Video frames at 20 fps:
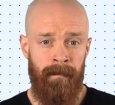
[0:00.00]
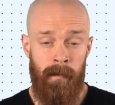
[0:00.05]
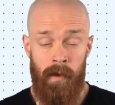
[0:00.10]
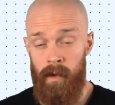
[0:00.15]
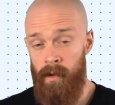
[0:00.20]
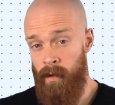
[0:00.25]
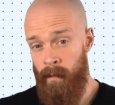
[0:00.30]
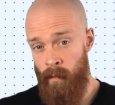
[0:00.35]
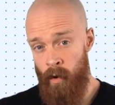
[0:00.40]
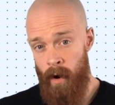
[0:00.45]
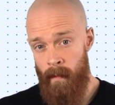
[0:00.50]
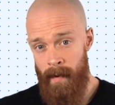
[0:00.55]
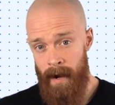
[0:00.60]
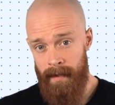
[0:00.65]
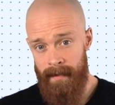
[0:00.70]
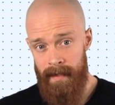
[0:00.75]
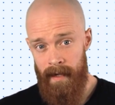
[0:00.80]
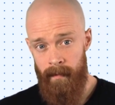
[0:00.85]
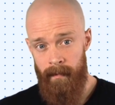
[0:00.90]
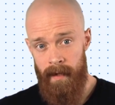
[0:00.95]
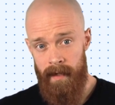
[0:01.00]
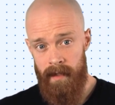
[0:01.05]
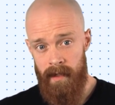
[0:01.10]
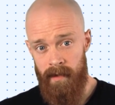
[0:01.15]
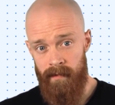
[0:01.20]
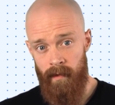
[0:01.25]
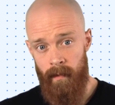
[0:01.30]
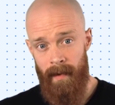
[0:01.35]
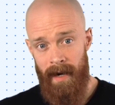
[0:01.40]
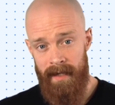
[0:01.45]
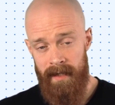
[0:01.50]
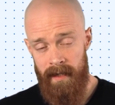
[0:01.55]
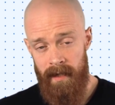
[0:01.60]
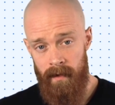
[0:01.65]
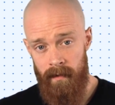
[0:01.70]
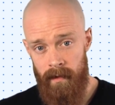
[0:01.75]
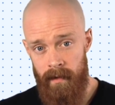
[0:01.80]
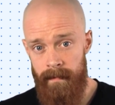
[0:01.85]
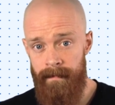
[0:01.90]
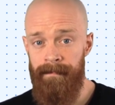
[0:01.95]
To learn more about databases for
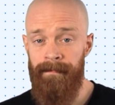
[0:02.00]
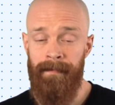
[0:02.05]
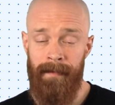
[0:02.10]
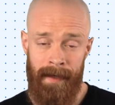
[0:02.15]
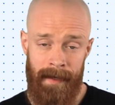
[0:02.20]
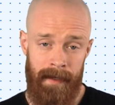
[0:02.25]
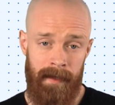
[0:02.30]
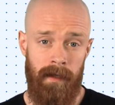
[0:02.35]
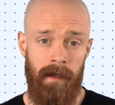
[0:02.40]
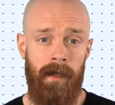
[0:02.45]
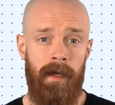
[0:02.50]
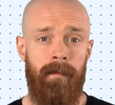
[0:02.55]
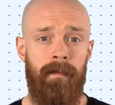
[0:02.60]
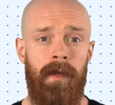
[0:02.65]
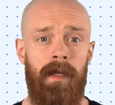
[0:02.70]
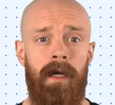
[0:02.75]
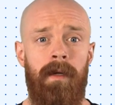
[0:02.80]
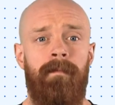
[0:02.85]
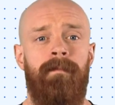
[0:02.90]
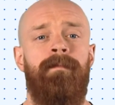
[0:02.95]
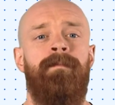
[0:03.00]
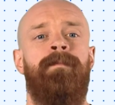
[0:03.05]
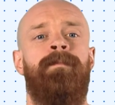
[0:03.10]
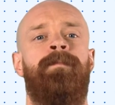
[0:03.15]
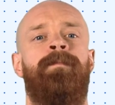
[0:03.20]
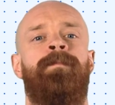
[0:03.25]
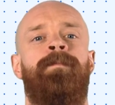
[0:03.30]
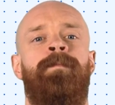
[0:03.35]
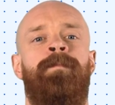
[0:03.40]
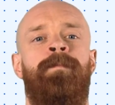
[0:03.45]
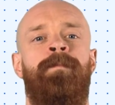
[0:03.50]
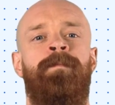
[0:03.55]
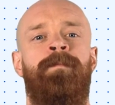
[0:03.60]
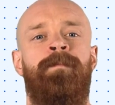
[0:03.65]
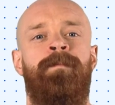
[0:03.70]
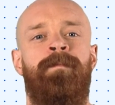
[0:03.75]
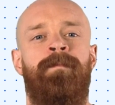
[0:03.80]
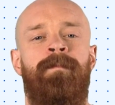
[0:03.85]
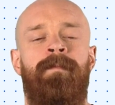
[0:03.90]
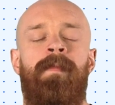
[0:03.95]
MySQL, hit the link below.
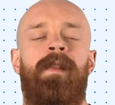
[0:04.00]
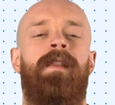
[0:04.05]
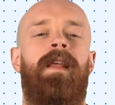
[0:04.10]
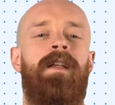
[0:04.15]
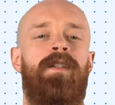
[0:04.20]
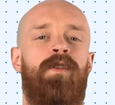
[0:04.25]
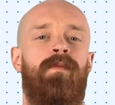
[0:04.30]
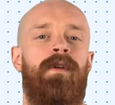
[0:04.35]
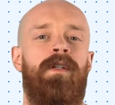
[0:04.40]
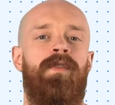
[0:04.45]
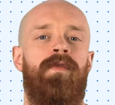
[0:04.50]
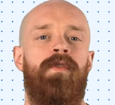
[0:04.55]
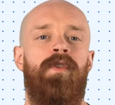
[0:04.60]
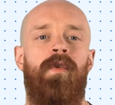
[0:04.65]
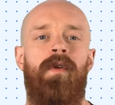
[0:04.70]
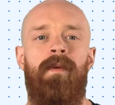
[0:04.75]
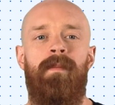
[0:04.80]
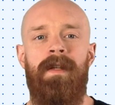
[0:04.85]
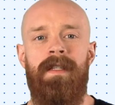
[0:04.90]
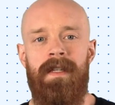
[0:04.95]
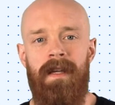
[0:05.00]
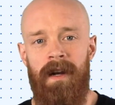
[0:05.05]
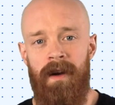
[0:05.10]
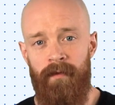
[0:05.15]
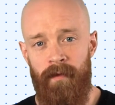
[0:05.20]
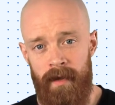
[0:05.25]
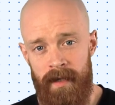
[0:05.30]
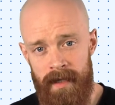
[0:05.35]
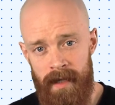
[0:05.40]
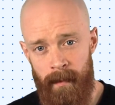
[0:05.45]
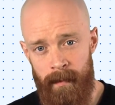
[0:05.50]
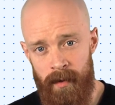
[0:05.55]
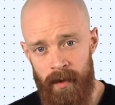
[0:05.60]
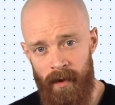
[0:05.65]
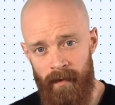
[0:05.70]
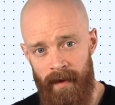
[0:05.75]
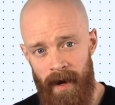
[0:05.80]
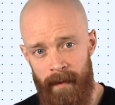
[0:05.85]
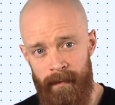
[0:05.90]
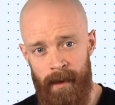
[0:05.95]
Thanks so much for joining me today for this
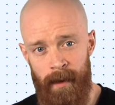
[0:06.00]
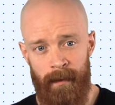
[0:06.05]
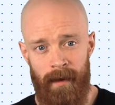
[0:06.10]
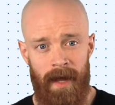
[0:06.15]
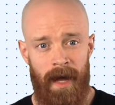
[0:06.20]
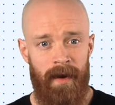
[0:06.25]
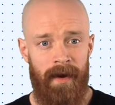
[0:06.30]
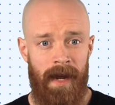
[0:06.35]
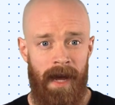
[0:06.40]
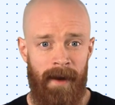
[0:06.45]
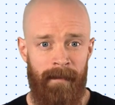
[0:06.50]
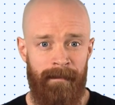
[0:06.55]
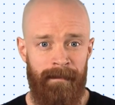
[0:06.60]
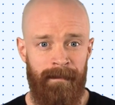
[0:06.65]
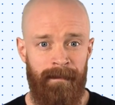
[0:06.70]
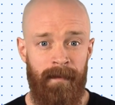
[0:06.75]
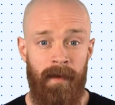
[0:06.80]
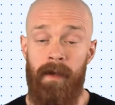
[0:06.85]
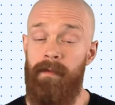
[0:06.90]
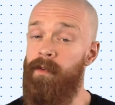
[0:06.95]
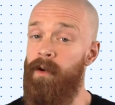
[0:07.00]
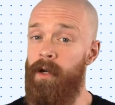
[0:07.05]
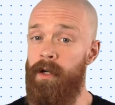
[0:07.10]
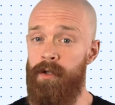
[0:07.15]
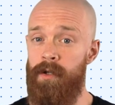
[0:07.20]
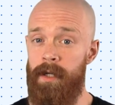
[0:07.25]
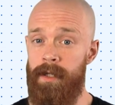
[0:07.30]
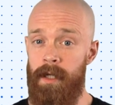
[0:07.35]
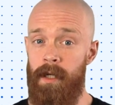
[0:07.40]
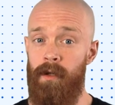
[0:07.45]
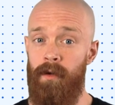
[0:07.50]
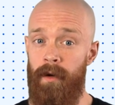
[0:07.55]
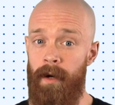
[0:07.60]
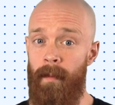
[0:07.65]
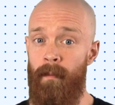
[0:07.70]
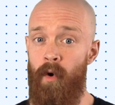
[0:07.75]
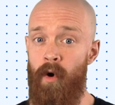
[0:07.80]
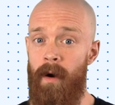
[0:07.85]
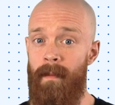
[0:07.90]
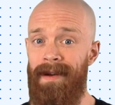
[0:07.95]
episode of IBM Cloud Now. If you're interested in
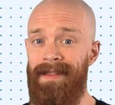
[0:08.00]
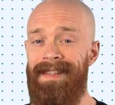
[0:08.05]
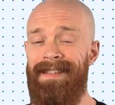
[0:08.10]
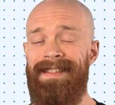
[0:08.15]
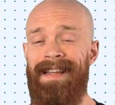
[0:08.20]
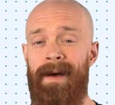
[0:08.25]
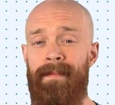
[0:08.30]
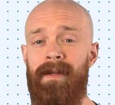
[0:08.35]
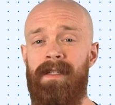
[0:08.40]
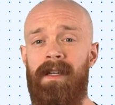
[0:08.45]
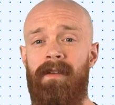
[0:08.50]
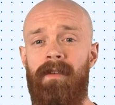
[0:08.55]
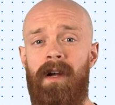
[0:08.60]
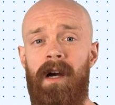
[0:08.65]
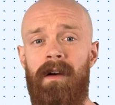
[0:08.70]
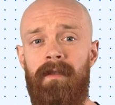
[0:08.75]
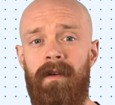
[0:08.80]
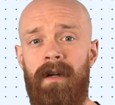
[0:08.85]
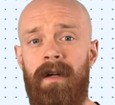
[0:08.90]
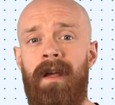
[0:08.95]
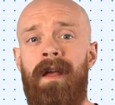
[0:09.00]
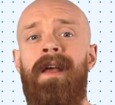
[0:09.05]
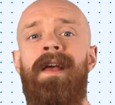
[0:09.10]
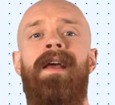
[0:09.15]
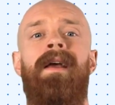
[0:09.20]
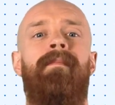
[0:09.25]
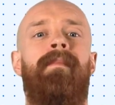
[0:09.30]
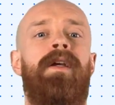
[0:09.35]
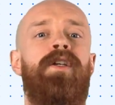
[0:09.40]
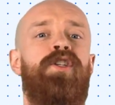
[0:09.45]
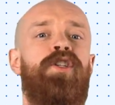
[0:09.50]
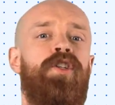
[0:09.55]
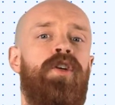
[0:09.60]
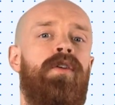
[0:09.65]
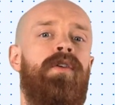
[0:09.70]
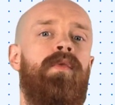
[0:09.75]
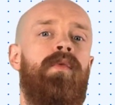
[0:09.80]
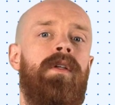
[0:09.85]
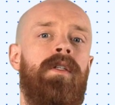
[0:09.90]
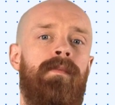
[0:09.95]
learning more about the topics I've covered, make
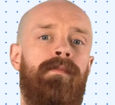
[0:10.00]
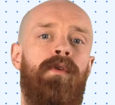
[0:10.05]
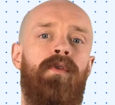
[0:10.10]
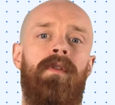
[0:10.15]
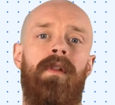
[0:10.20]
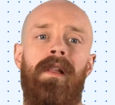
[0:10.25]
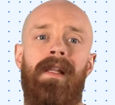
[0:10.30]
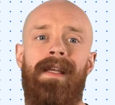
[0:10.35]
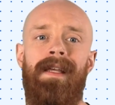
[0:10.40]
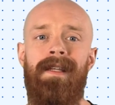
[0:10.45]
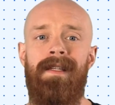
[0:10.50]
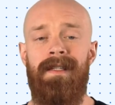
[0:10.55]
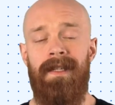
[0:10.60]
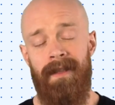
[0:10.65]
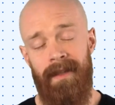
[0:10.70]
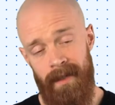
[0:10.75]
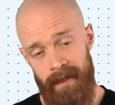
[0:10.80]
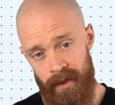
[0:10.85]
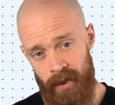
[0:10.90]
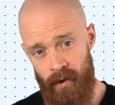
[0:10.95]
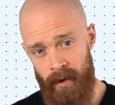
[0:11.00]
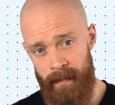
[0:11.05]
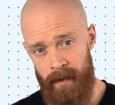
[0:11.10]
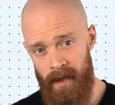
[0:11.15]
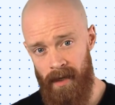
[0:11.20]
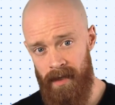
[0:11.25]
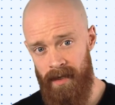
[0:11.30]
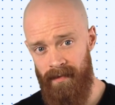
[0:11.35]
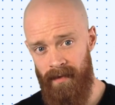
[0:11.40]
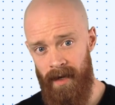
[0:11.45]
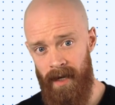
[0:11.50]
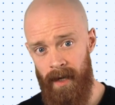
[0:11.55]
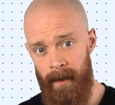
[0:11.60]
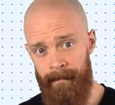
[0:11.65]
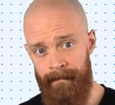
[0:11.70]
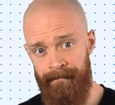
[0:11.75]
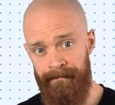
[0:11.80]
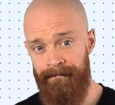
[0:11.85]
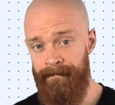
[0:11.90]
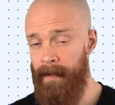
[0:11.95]
sure you explore the links in the description of this video.
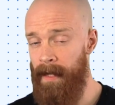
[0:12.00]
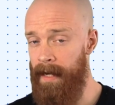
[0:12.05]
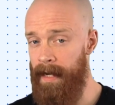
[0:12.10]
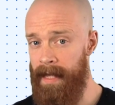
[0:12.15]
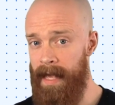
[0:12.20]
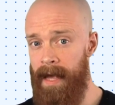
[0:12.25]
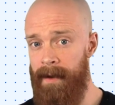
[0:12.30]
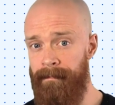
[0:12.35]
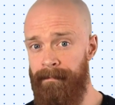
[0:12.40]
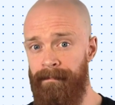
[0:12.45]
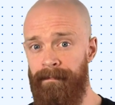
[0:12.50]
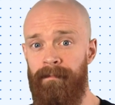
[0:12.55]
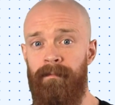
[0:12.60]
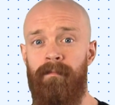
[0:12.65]
And again,